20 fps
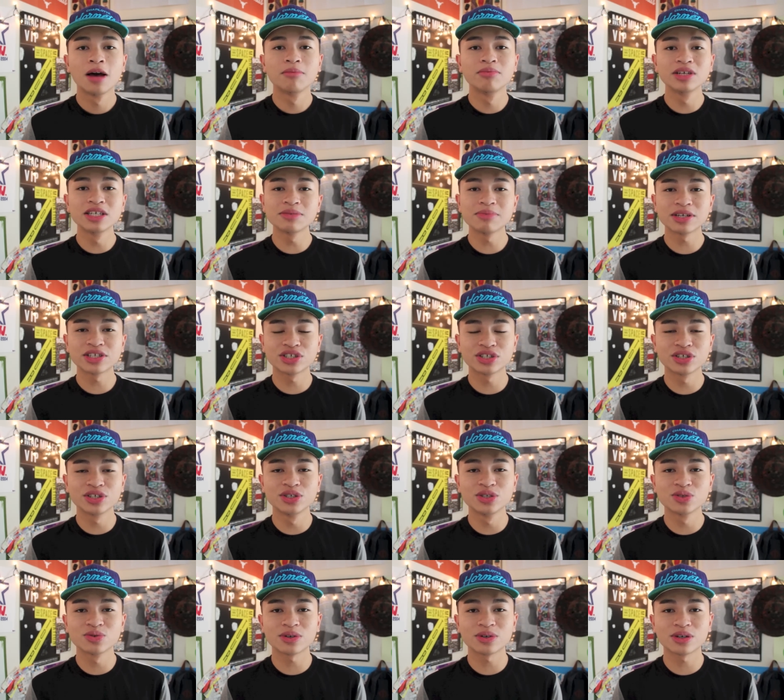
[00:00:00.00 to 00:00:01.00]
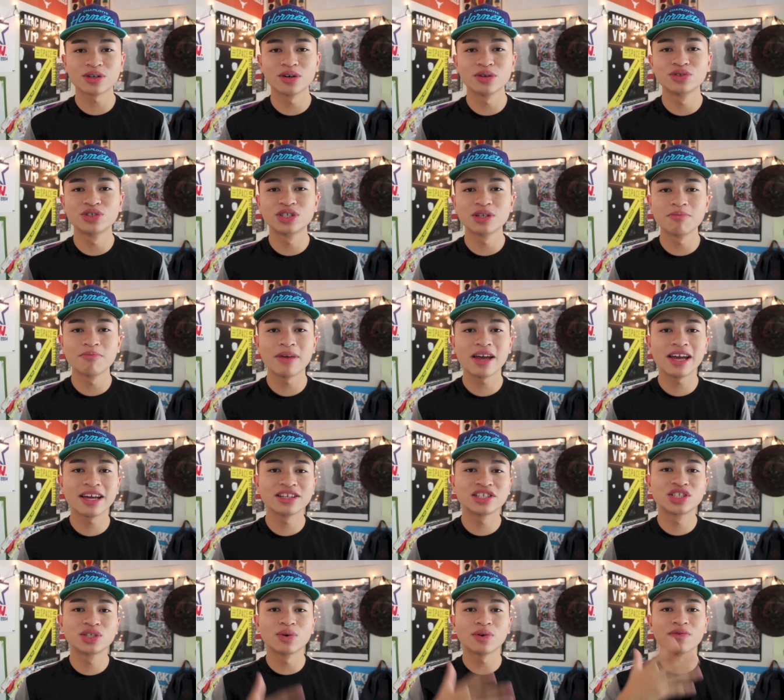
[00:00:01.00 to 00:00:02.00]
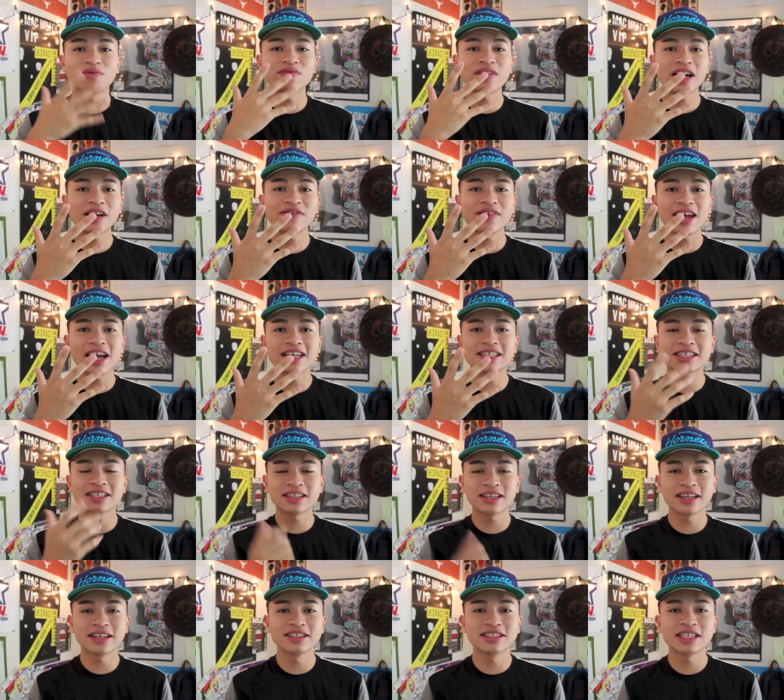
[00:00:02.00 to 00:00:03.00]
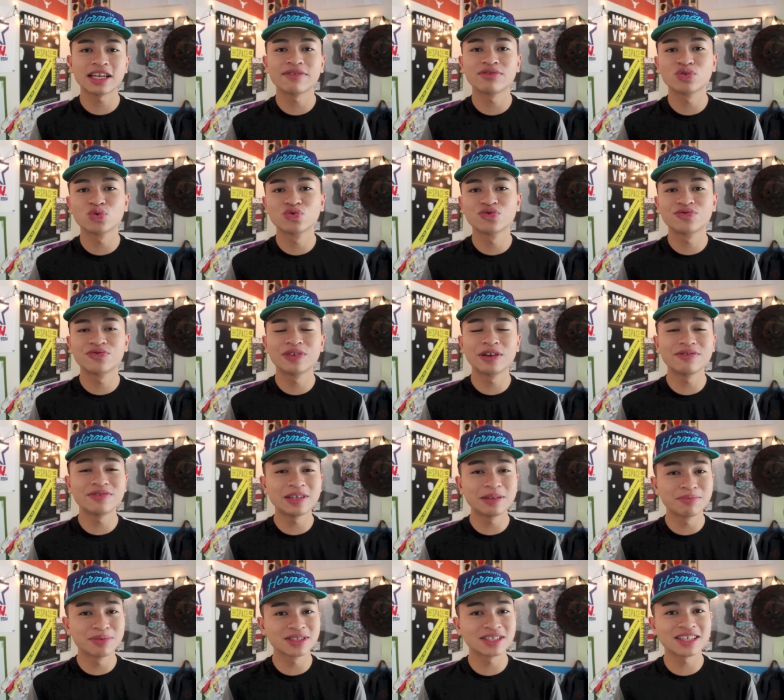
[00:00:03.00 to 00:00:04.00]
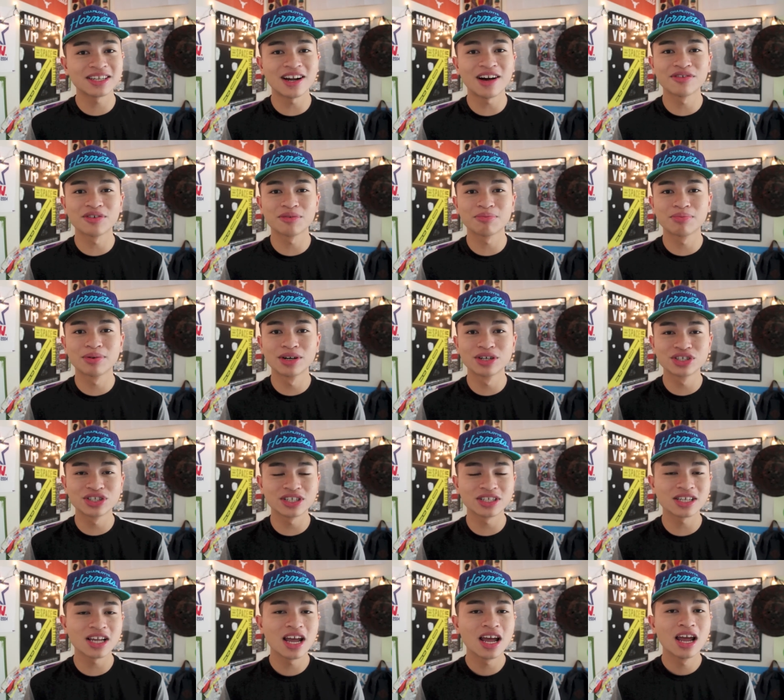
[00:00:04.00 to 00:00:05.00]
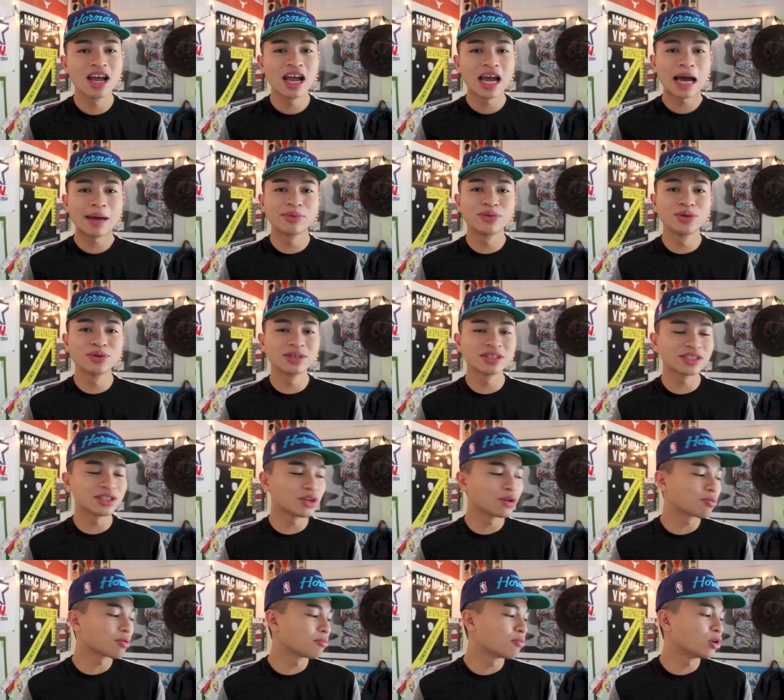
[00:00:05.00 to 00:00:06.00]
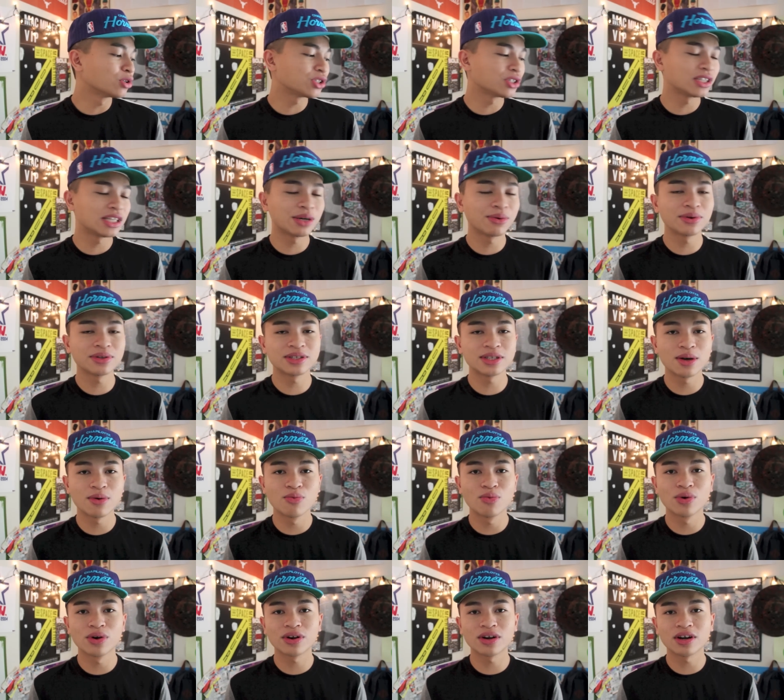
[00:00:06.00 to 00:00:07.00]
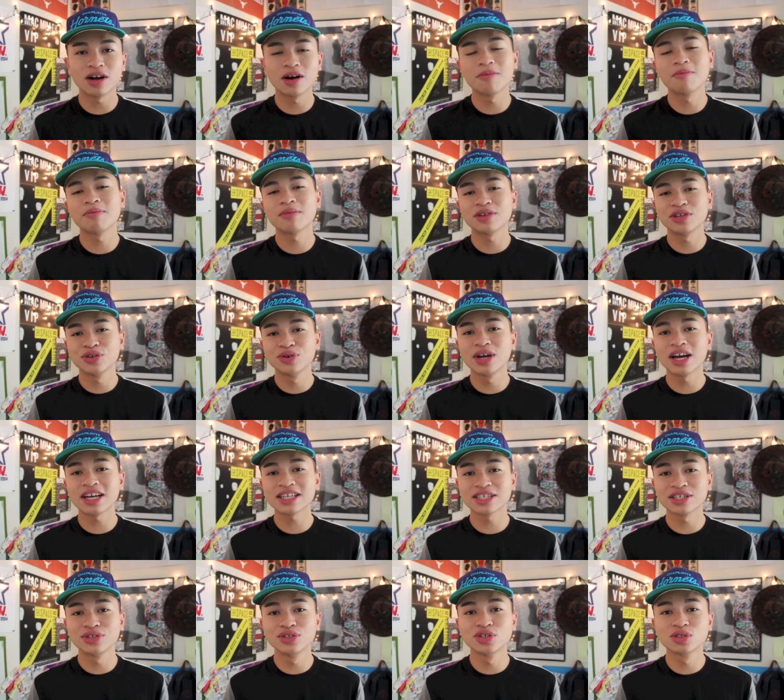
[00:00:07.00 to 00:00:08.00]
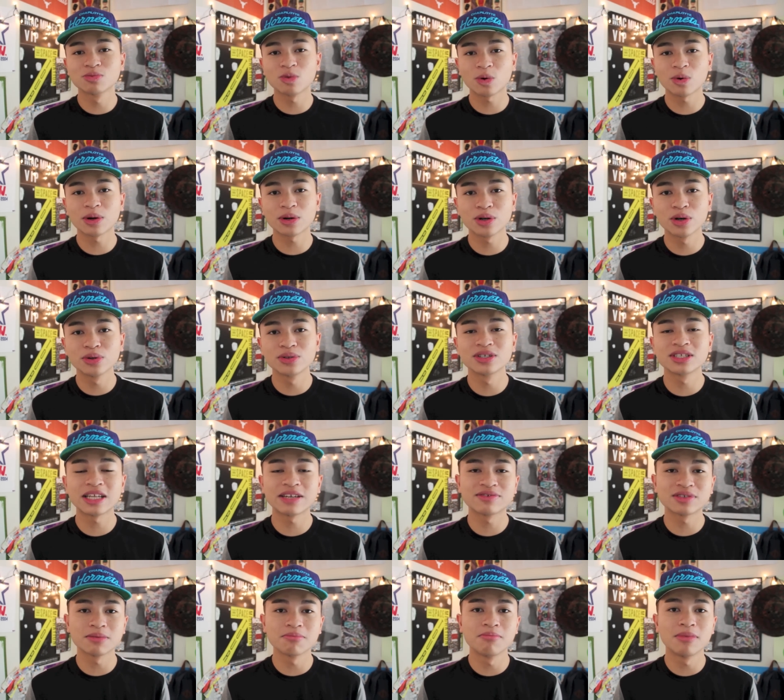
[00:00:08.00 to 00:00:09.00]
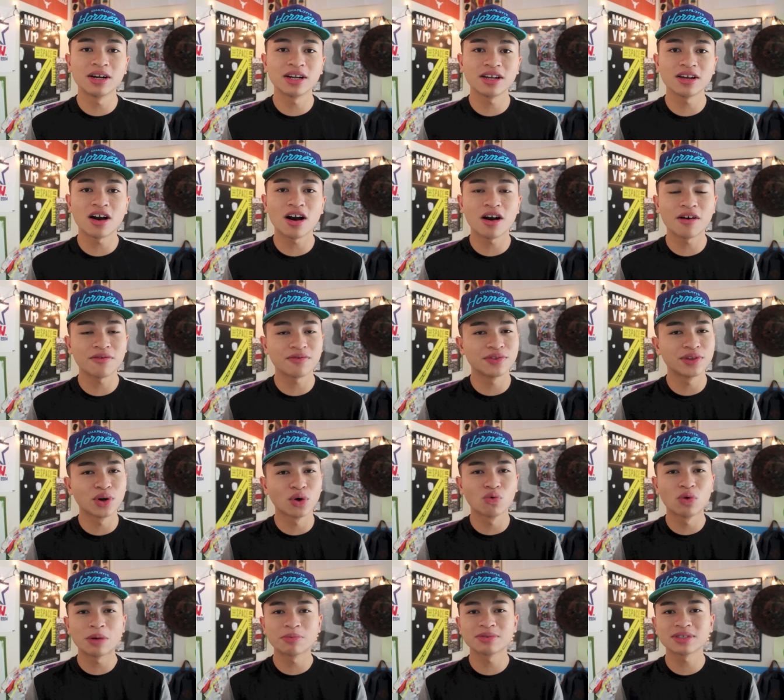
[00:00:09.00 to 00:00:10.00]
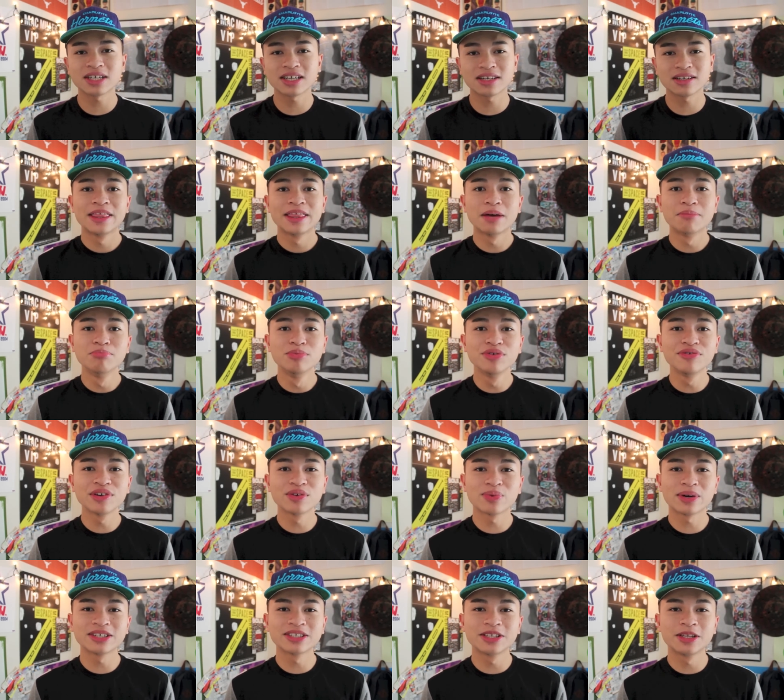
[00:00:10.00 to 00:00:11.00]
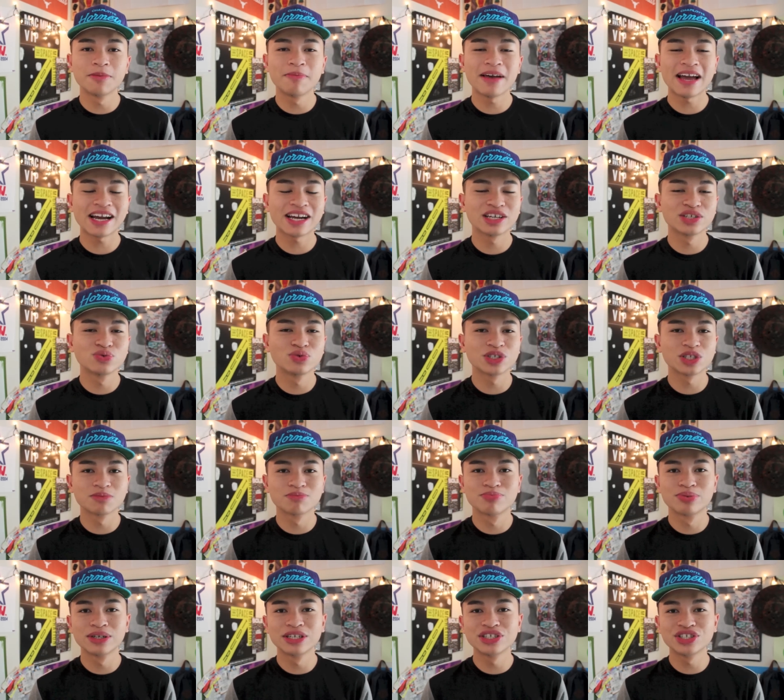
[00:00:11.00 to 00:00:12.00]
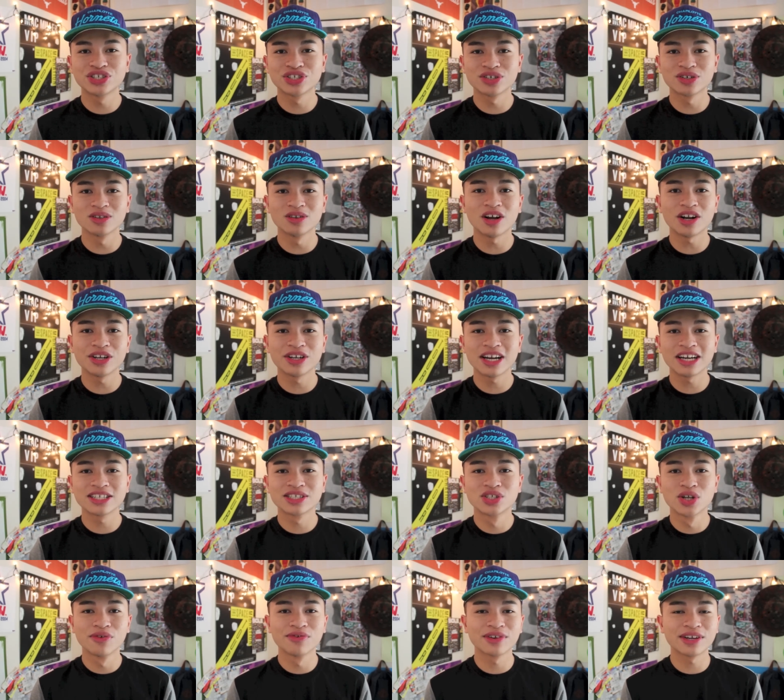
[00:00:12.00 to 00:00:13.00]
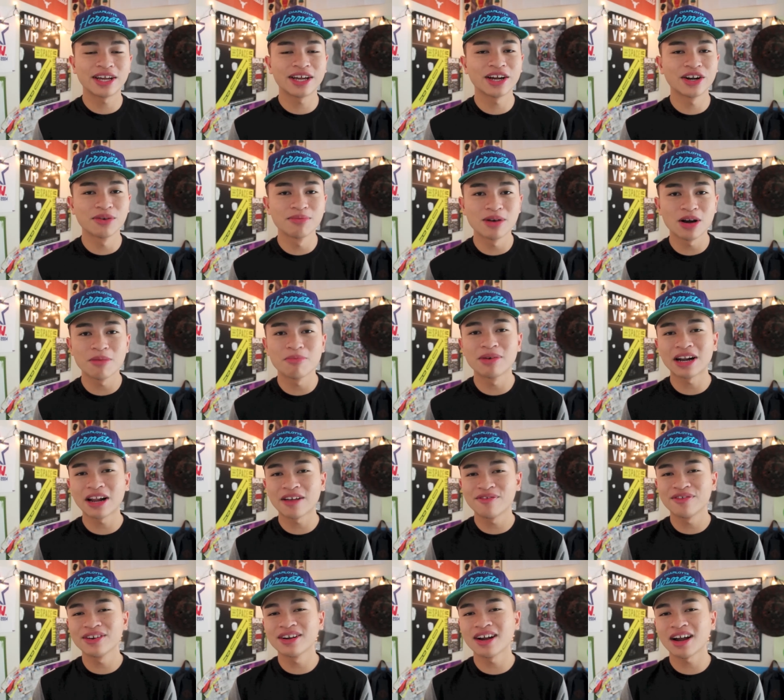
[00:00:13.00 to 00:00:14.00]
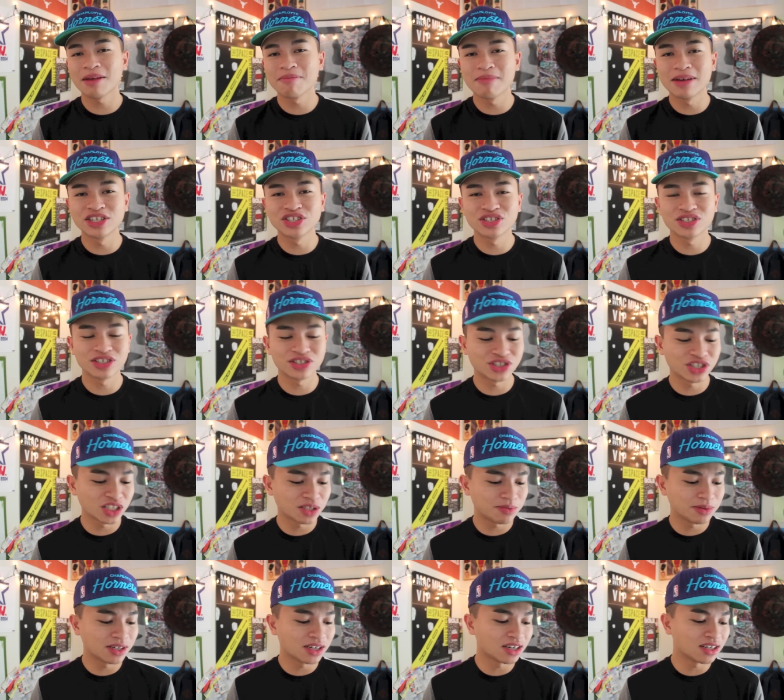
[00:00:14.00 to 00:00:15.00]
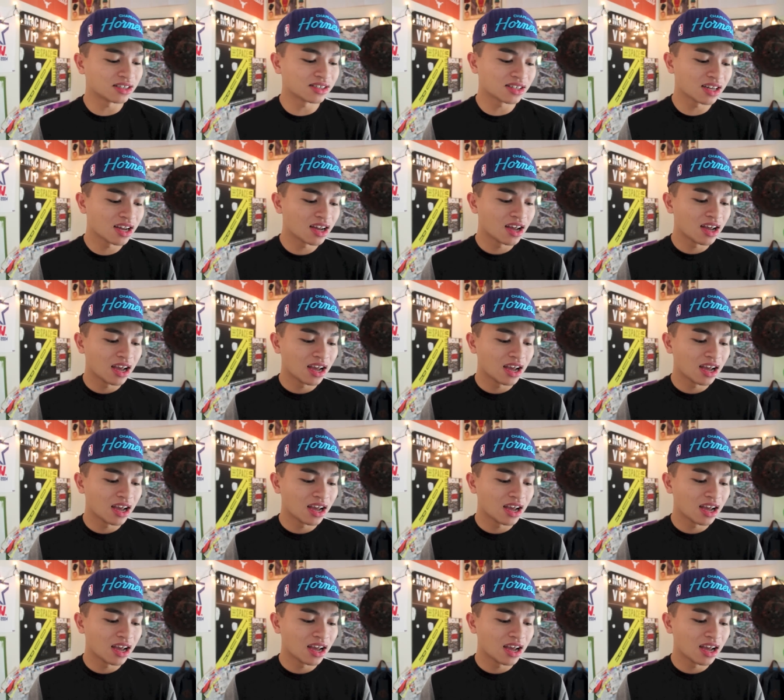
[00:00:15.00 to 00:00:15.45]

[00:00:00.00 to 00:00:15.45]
Please make sure to use our code JAME, G 5 A's at the end to save 15% off your purchase. I'm doing this little promotion thing with them where um, you guys can use my code to save some money off their website. Now moving right to the package, which I'm pretty sure a lot of you guys don't even care about, but I figure I mention it just because